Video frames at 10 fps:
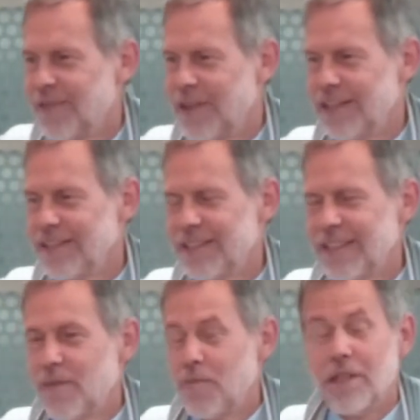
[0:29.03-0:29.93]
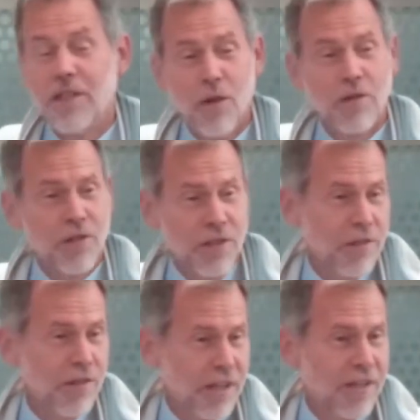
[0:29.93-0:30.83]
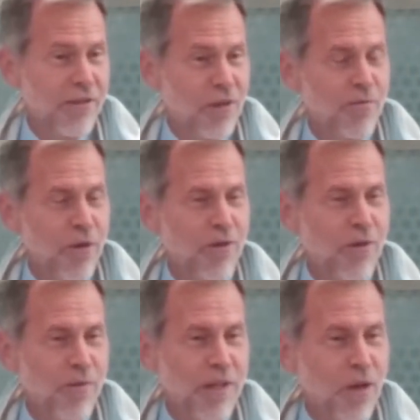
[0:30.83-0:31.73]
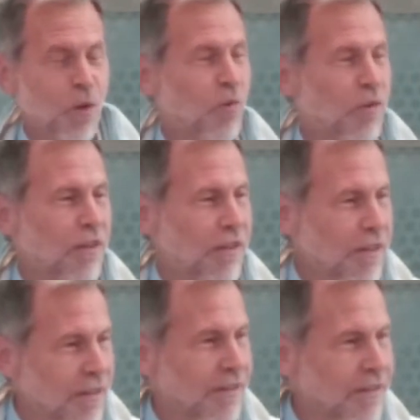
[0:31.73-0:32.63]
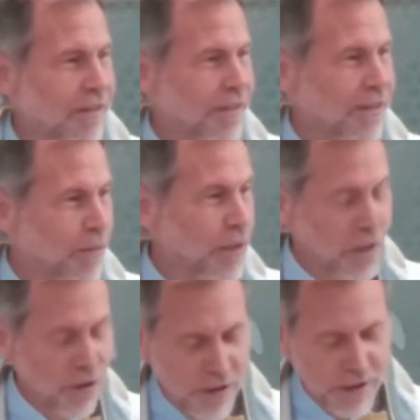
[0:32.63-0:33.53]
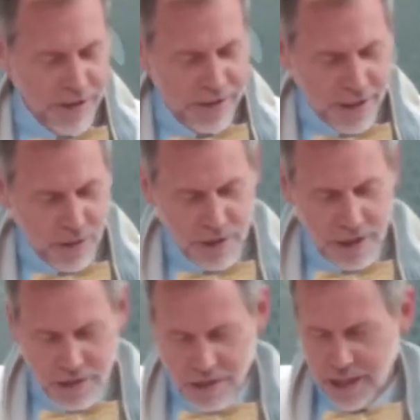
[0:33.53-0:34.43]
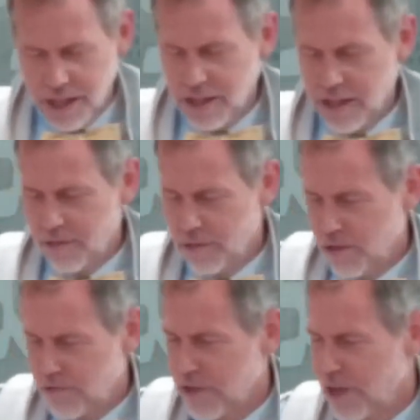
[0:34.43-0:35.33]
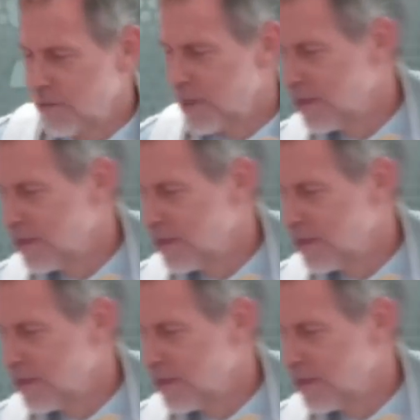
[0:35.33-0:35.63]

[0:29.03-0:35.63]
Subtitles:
right? But you know, seersucker is supposed to be a cooler material. That's what they say. I don't know for how many